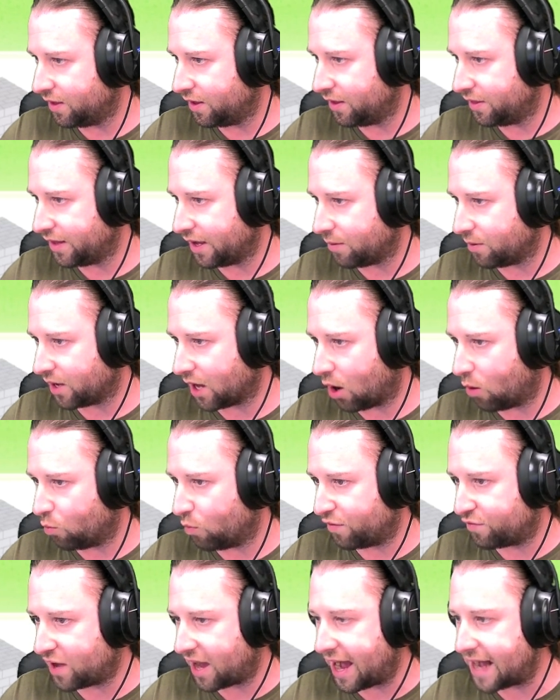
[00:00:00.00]
There we go. And
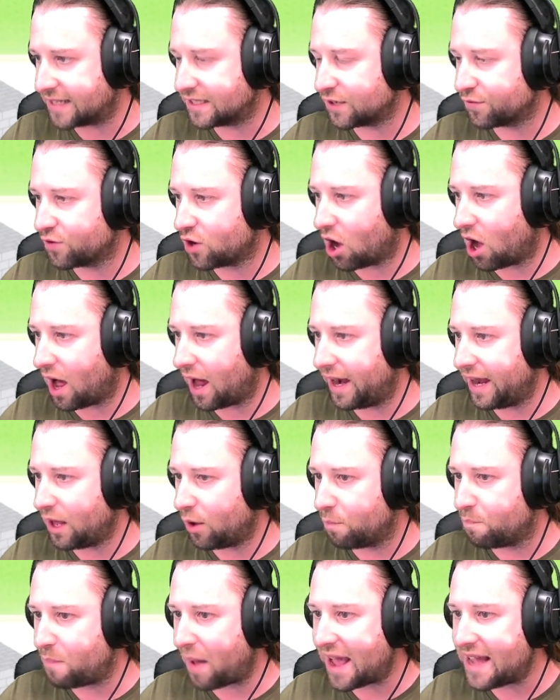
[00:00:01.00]
we've kind of got a
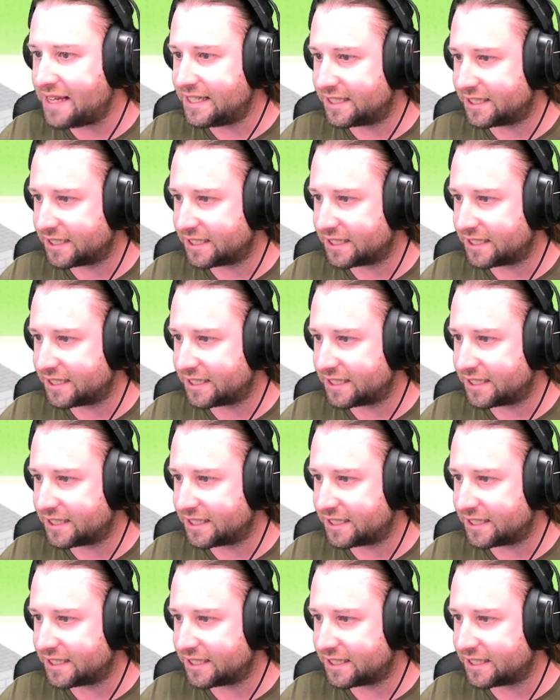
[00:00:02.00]
little base